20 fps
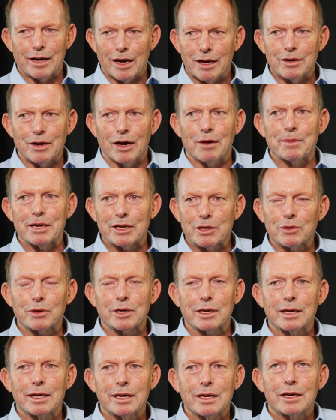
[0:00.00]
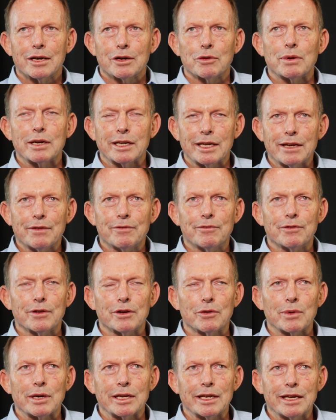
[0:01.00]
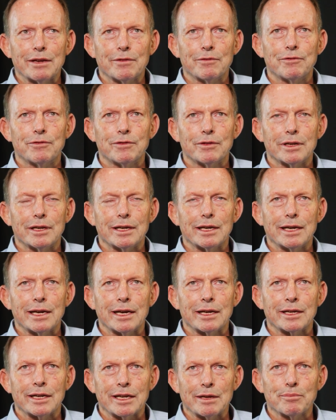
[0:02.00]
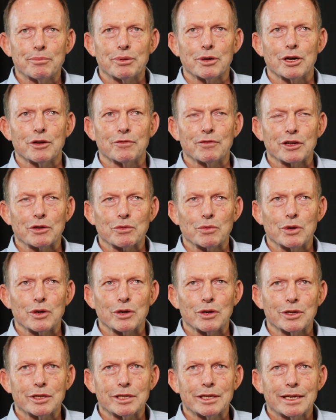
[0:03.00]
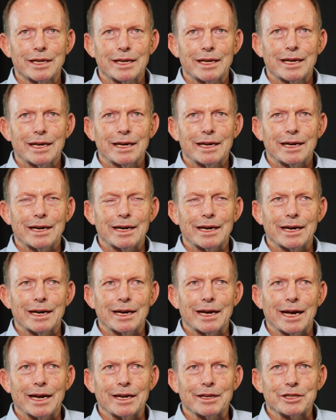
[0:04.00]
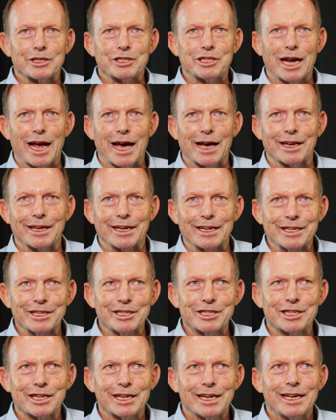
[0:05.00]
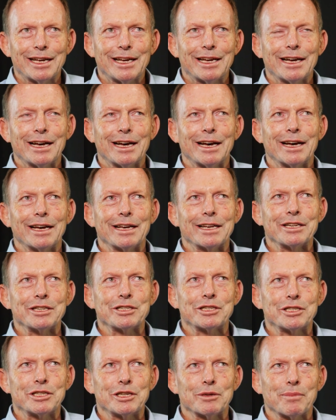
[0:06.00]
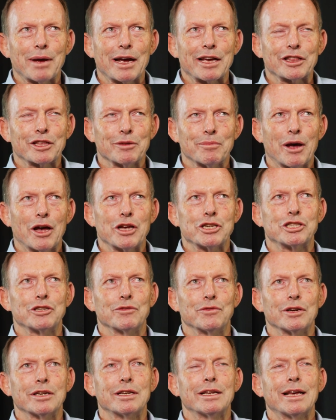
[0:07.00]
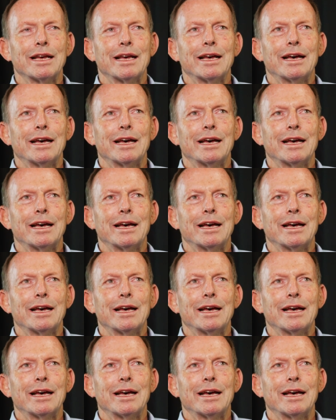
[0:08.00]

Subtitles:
I mean, look, we live in an imperfect world, and the challenge is to make the most of it.